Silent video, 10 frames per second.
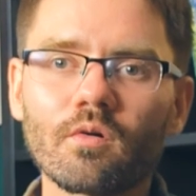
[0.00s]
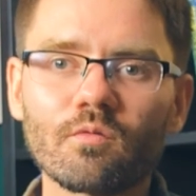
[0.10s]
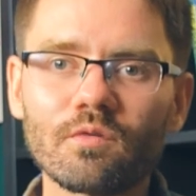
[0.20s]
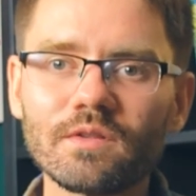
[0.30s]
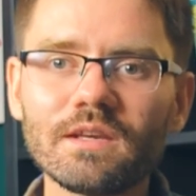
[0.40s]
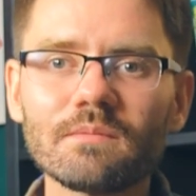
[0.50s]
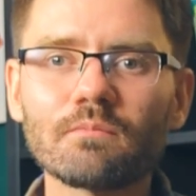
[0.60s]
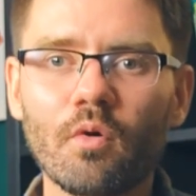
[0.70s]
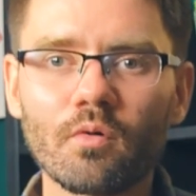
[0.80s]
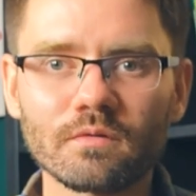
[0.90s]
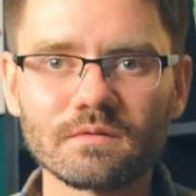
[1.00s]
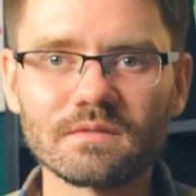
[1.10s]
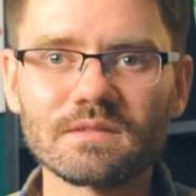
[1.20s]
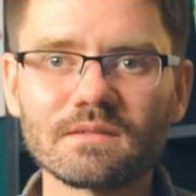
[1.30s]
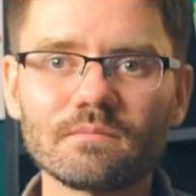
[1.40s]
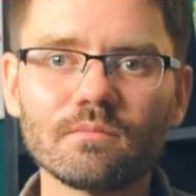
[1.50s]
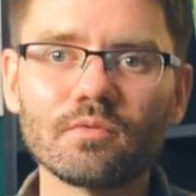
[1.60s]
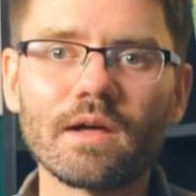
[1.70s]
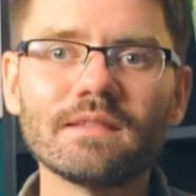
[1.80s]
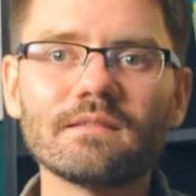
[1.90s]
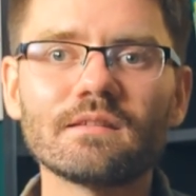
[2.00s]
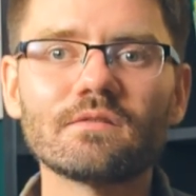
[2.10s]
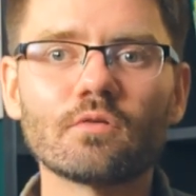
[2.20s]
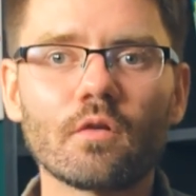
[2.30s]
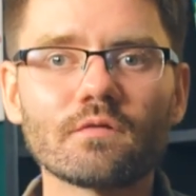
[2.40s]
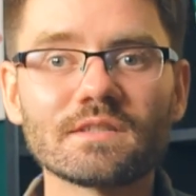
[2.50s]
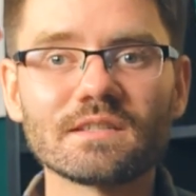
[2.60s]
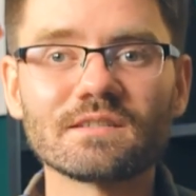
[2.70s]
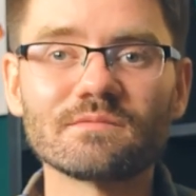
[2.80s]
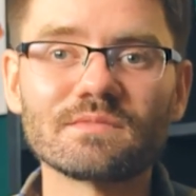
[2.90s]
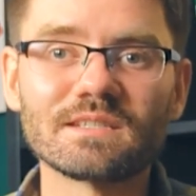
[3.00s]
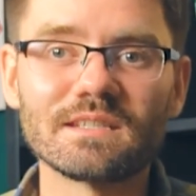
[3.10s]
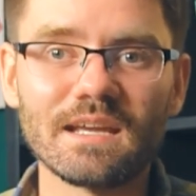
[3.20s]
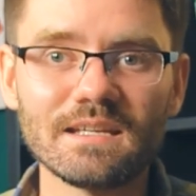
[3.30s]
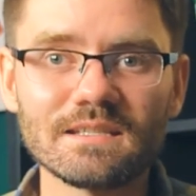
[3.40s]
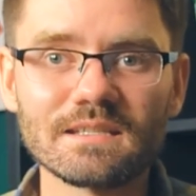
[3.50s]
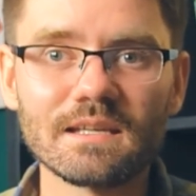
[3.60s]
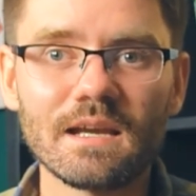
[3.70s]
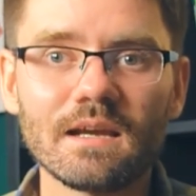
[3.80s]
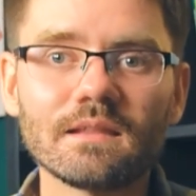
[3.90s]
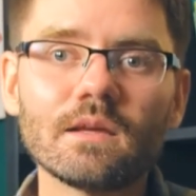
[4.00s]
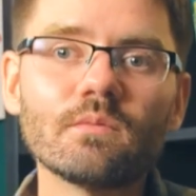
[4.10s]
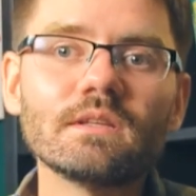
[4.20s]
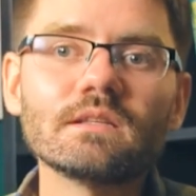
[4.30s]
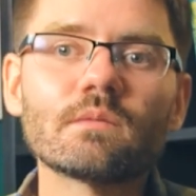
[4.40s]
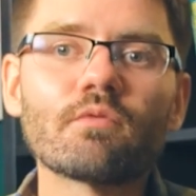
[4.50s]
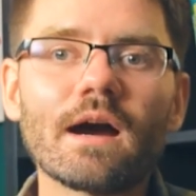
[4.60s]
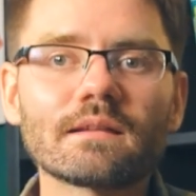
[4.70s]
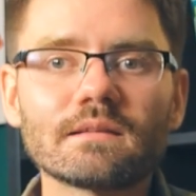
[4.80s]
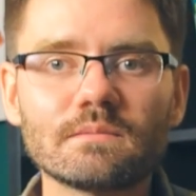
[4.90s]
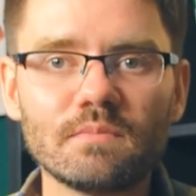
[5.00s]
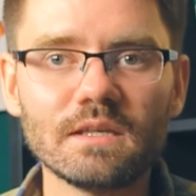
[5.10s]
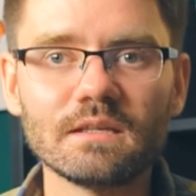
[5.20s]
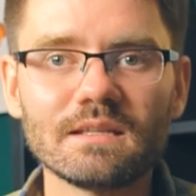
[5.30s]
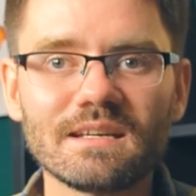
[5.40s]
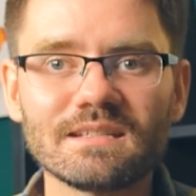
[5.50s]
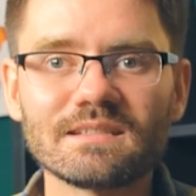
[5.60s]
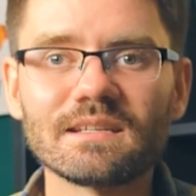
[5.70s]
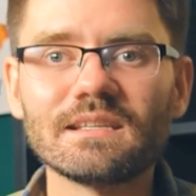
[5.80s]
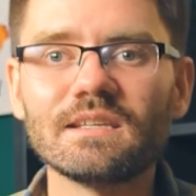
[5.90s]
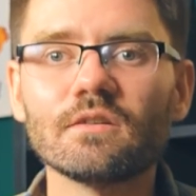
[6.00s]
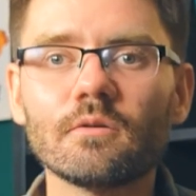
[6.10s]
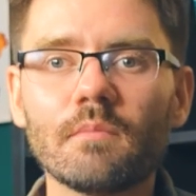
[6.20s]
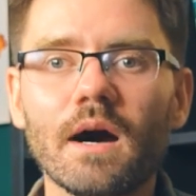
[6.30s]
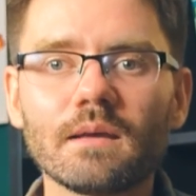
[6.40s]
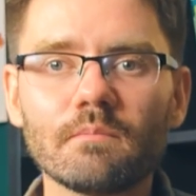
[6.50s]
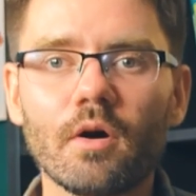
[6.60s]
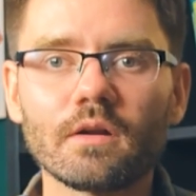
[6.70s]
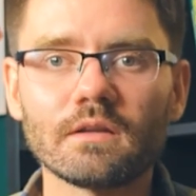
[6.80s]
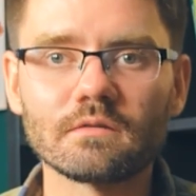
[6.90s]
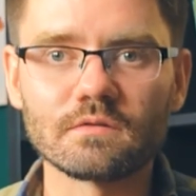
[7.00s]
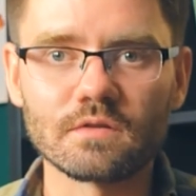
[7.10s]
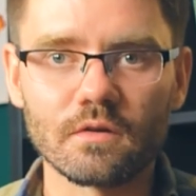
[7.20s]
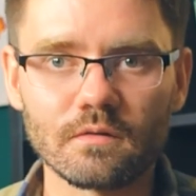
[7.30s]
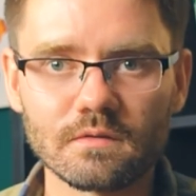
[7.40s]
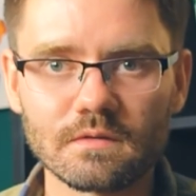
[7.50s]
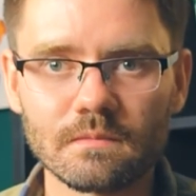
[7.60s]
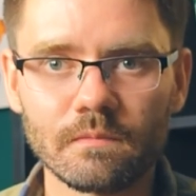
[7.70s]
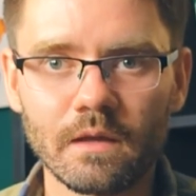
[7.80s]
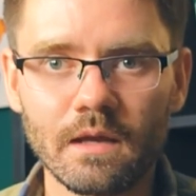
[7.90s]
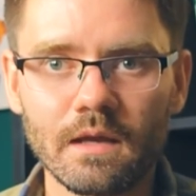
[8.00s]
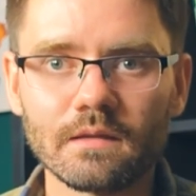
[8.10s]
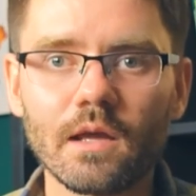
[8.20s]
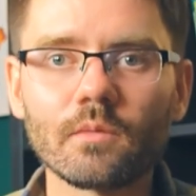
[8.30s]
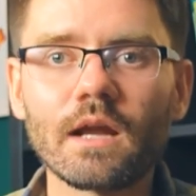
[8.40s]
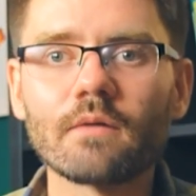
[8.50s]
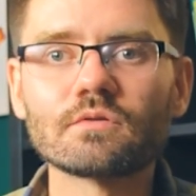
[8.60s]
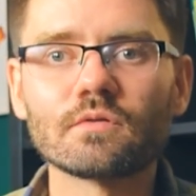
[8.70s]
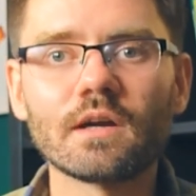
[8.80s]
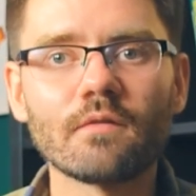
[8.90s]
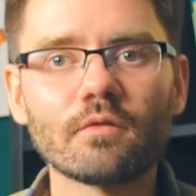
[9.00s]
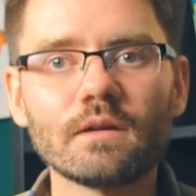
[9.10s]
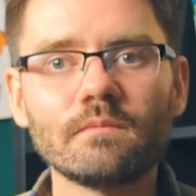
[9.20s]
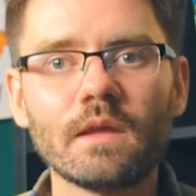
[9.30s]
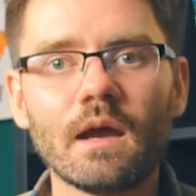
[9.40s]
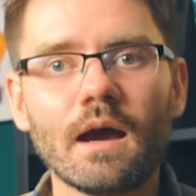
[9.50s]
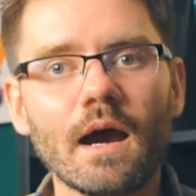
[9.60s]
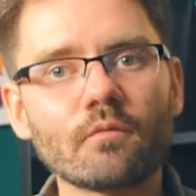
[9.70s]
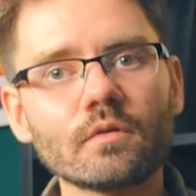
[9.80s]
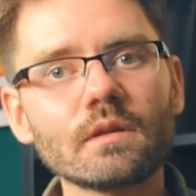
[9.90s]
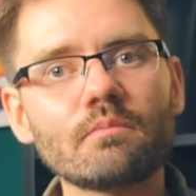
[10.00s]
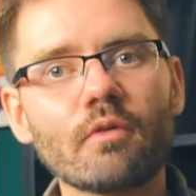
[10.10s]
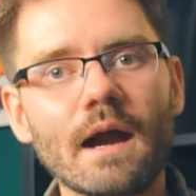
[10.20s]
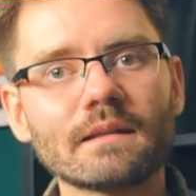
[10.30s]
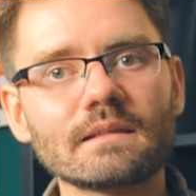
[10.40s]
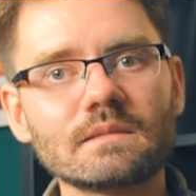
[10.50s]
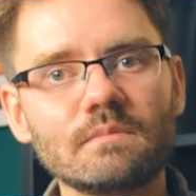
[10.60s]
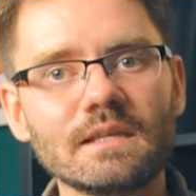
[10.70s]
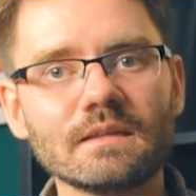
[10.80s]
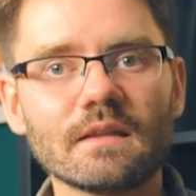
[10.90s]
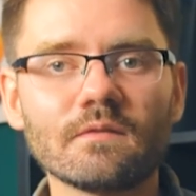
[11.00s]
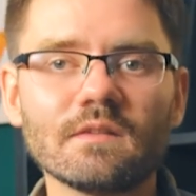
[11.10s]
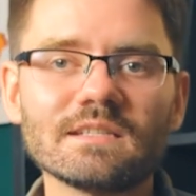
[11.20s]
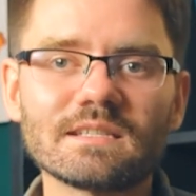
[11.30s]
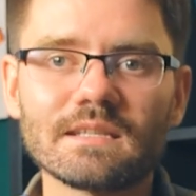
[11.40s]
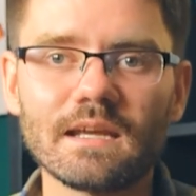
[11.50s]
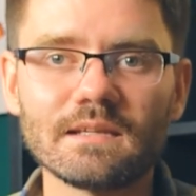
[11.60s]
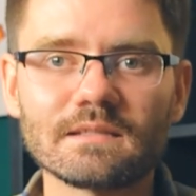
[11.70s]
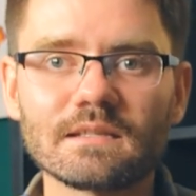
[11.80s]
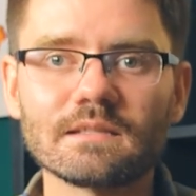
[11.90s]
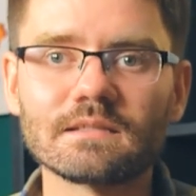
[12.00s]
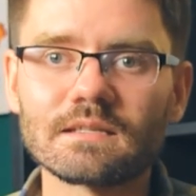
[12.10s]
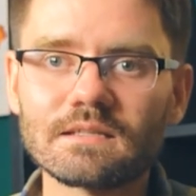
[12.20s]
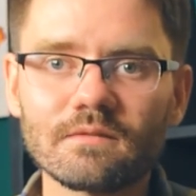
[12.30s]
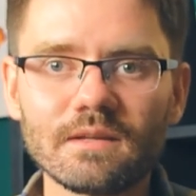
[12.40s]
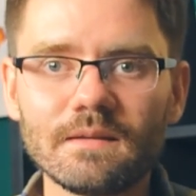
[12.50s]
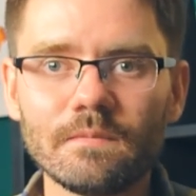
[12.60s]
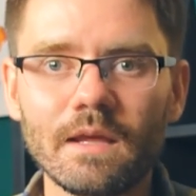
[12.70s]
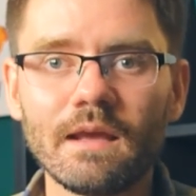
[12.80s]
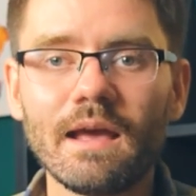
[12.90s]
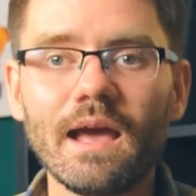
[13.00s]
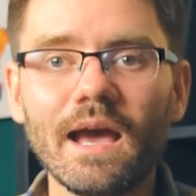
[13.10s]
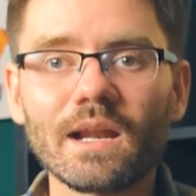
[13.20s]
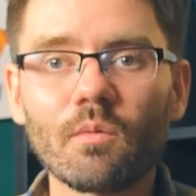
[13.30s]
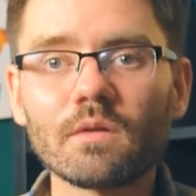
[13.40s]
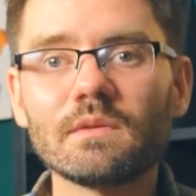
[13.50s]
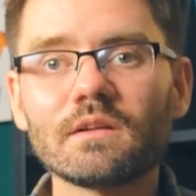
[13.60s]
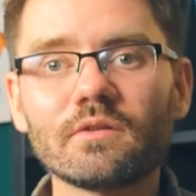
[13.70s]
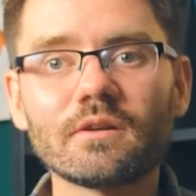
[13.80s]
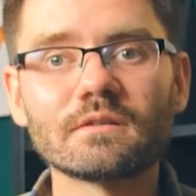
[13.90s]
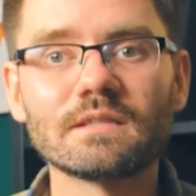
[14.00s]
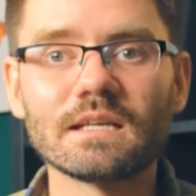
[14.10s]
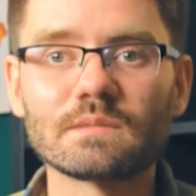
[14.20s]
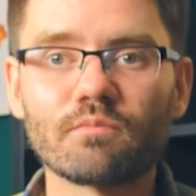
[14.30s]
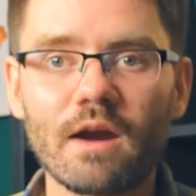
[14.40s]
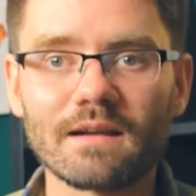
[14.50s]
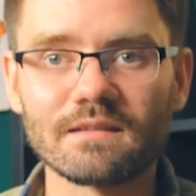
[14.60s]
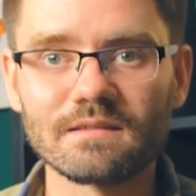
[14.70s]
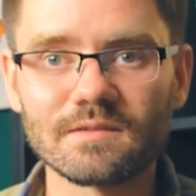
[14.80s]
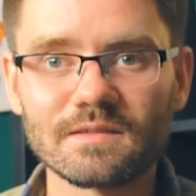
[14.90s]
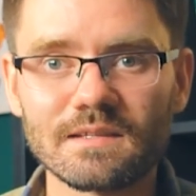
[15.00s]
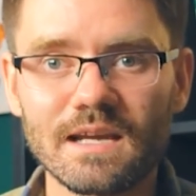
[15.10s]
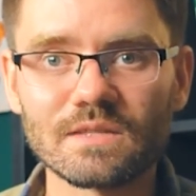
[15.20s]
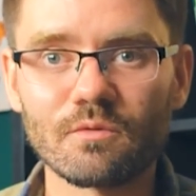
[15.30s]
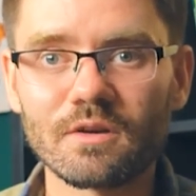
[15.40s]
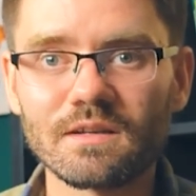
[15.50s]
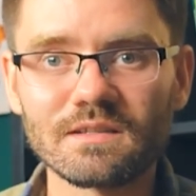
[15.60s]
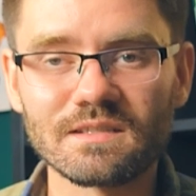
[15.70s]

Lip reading: really important blended nervous system states that we need to practice being in to heal mind-body concerns. Now, when I was recovering, I really practiced being in these states consistently. And I wanna be clear, it takes practice. As we're gonna